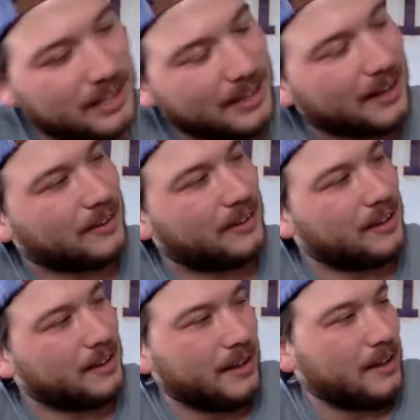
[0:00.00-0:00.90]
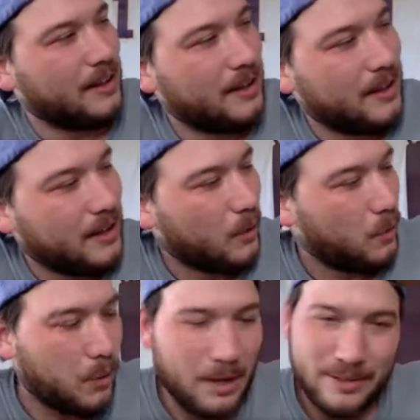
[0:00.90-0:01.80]
Nah.
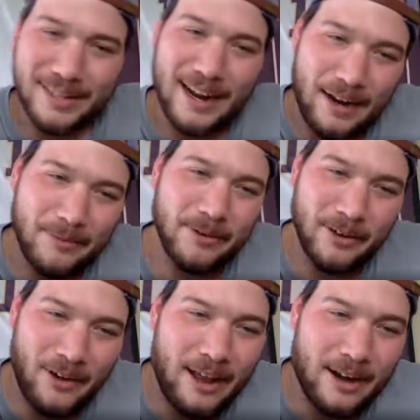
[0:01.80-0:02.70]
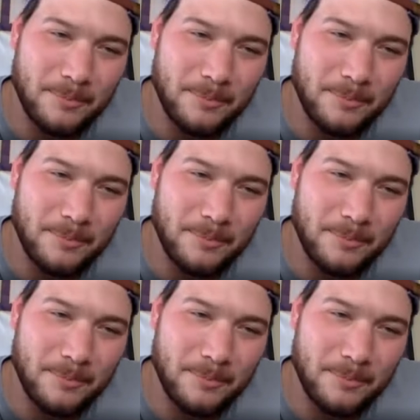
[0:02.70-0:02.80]
Is it hot where you're at?